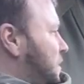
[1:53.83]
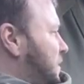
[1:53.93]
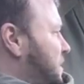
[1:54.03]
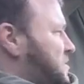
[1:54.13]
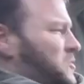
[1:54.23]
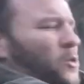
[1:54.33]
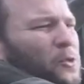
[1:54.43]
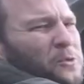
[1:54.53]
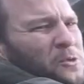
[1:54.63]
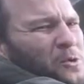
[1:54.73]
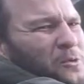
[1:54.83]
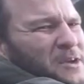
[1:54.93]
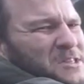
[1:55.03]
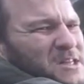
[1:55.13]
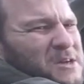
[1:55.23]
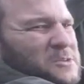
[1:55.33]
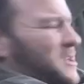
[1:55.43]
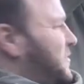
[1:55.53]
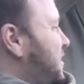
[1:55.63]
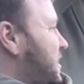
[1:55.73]
I think it's north and northeasterly or
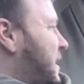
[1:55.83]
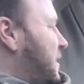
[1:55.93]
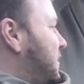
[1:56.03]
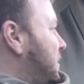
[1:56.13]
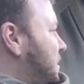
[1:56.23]
something like that.